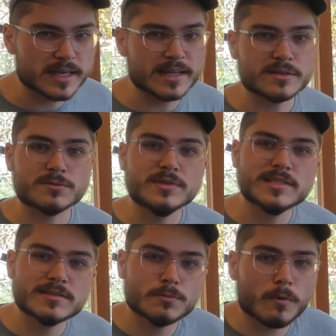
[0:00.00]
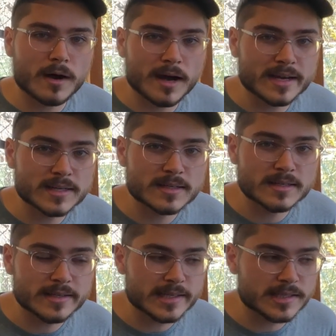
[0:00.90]
And the reason why
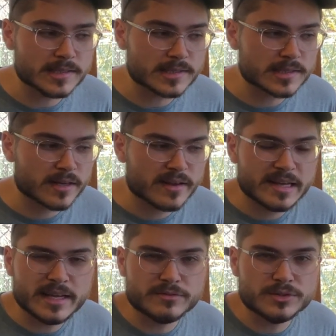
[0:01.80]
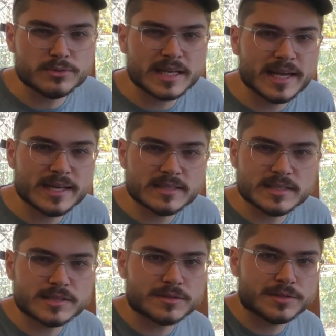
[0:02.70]
is if you can't
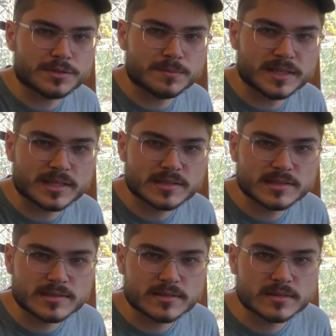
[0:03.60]
hear your mix